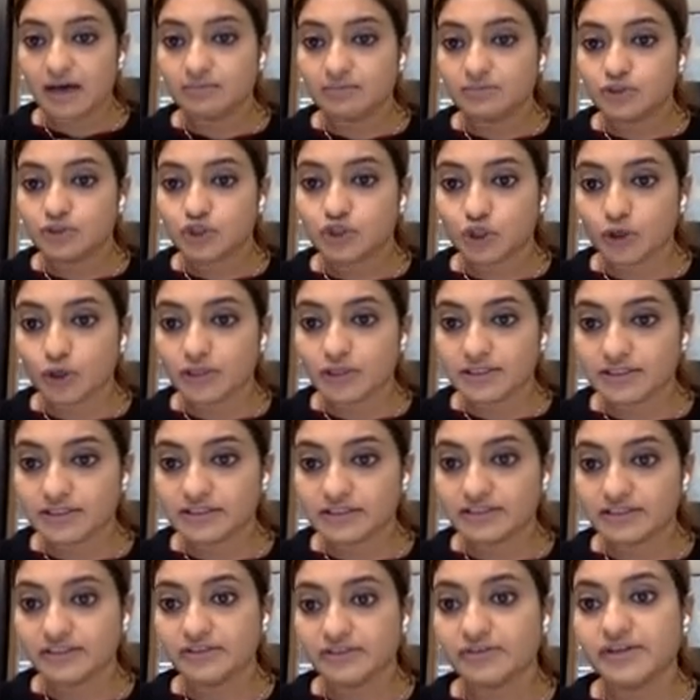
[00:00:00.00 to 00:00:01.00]
Choice
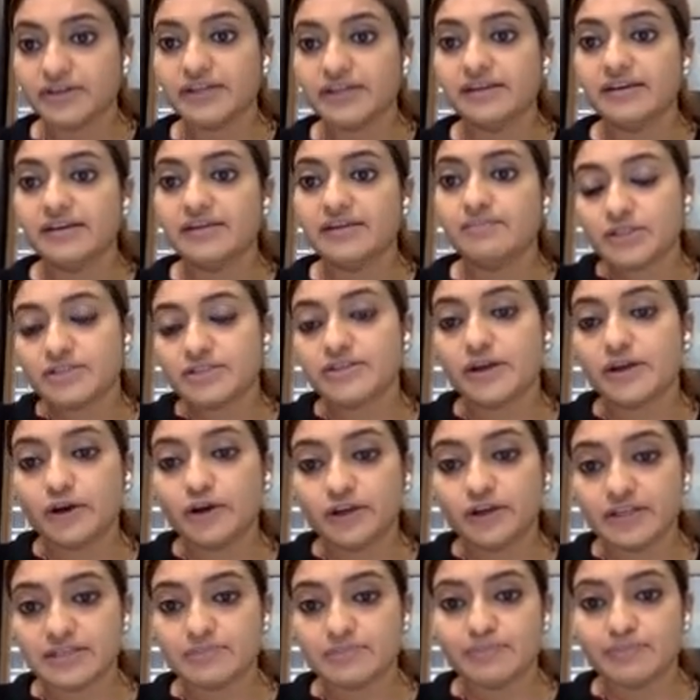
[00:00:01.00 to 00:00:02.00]
theory puts the
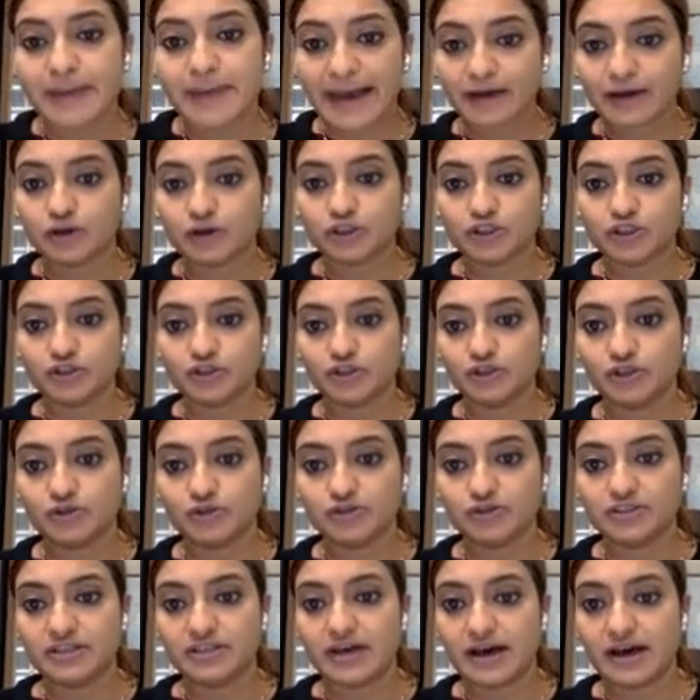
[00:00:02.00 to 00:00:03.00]
onus back onto the
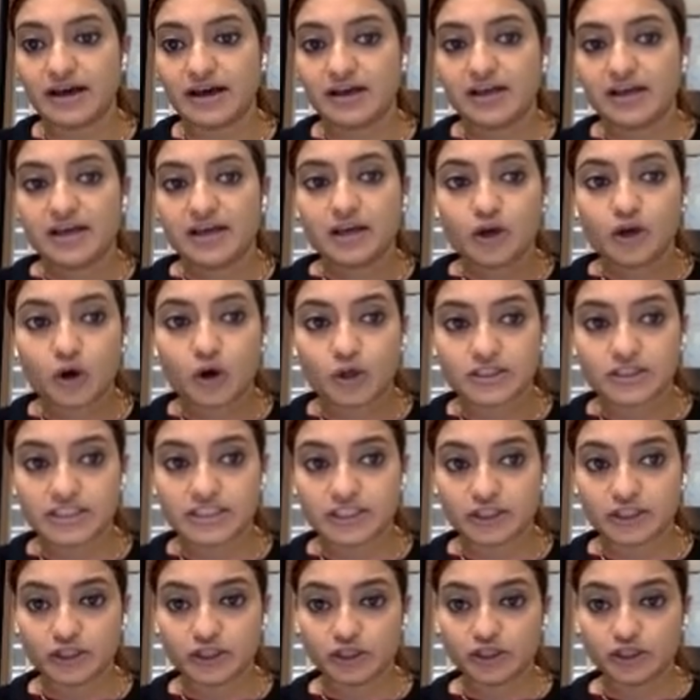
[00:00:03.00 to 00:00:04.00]
user, causing
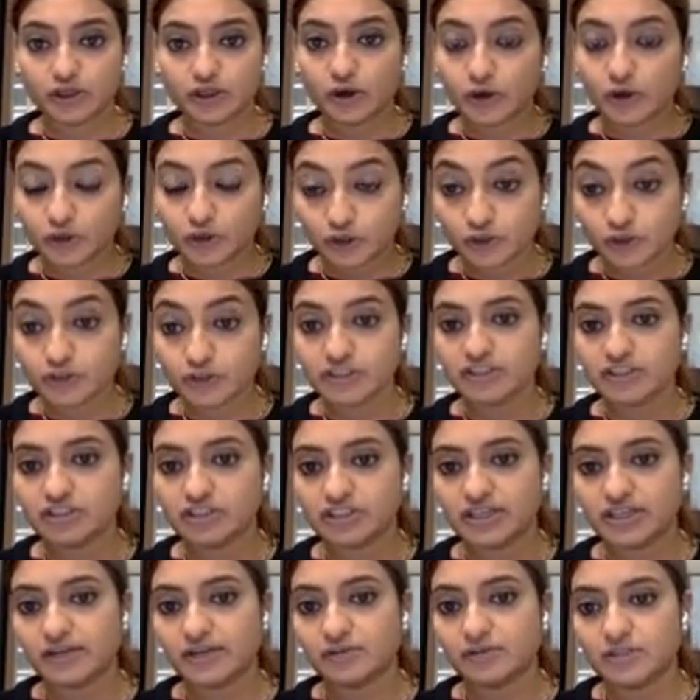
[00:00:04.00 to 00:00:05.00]
the user to
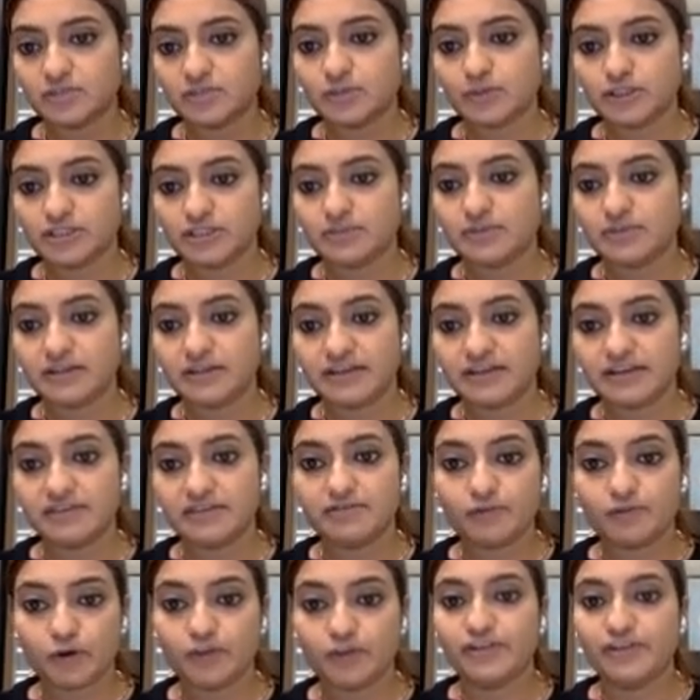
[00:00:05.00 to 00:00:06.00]
take responsibility
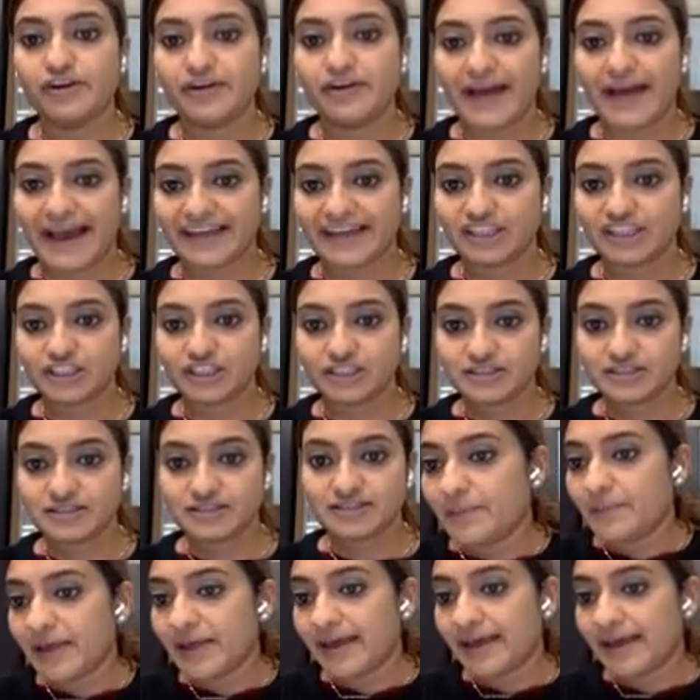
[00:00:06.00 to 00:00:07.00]
for their actions,
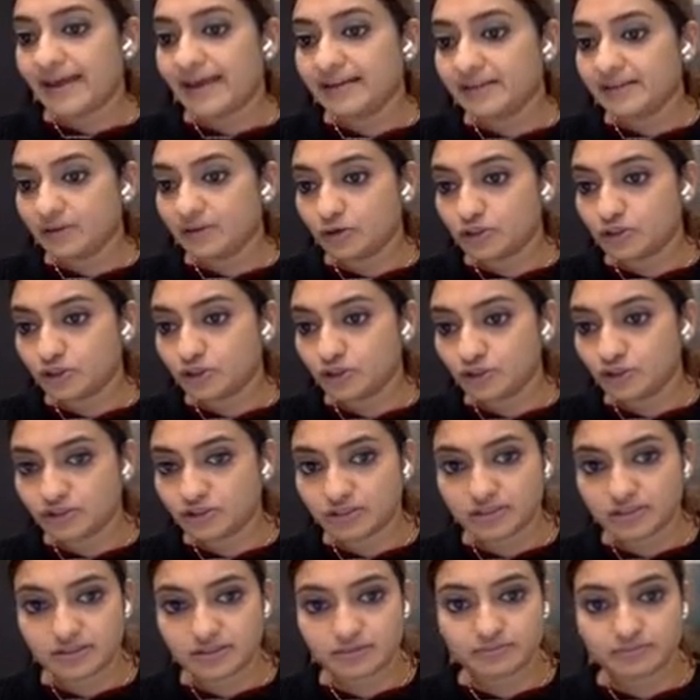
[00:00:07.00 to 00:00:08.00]
and also
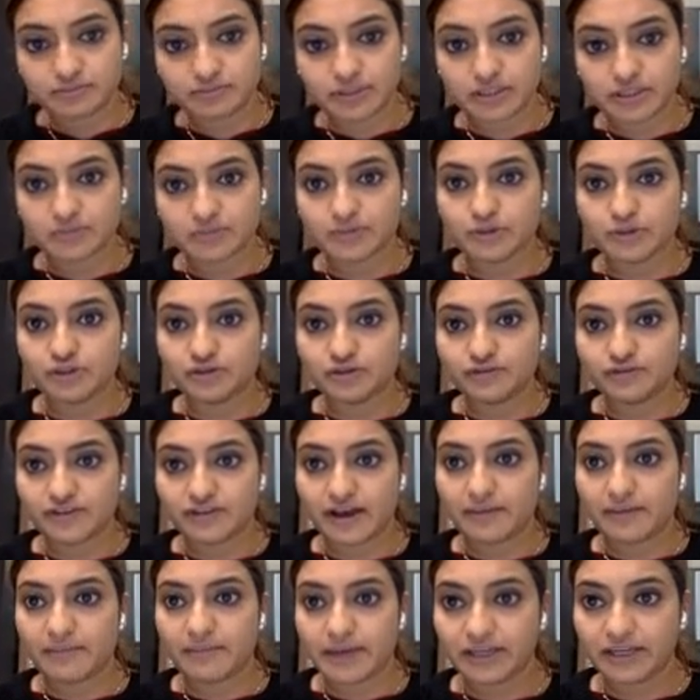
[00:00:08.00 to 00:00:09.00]
uses principles of
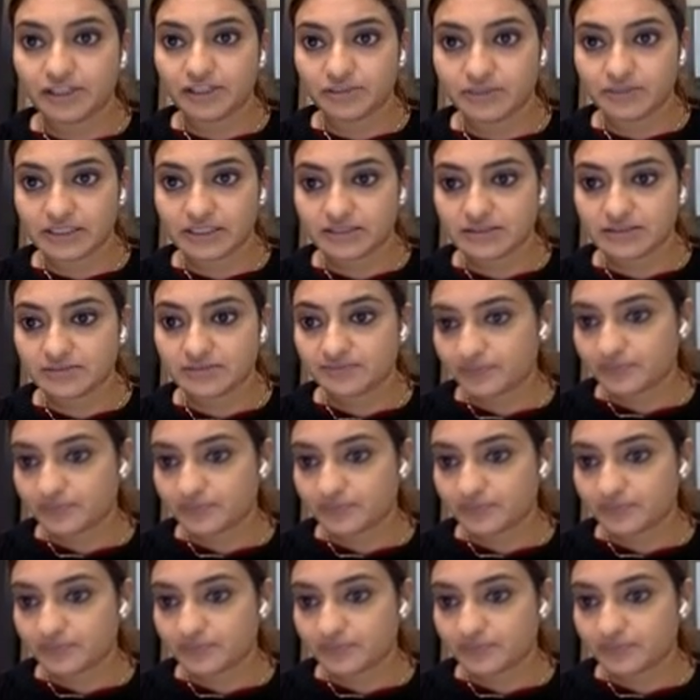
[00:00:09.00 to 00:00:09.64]
time management.